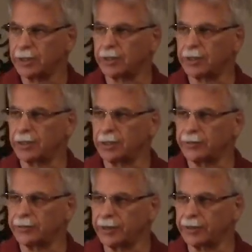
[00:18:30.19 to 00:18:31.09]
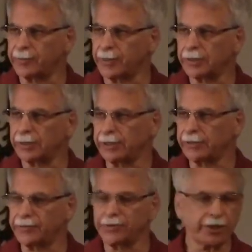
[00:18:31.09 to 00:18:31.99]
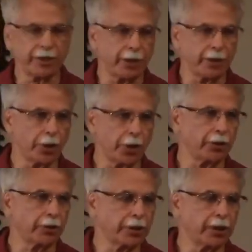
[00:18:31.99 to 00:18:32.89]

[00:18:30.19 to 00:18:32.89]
of my life, of seeing my daughter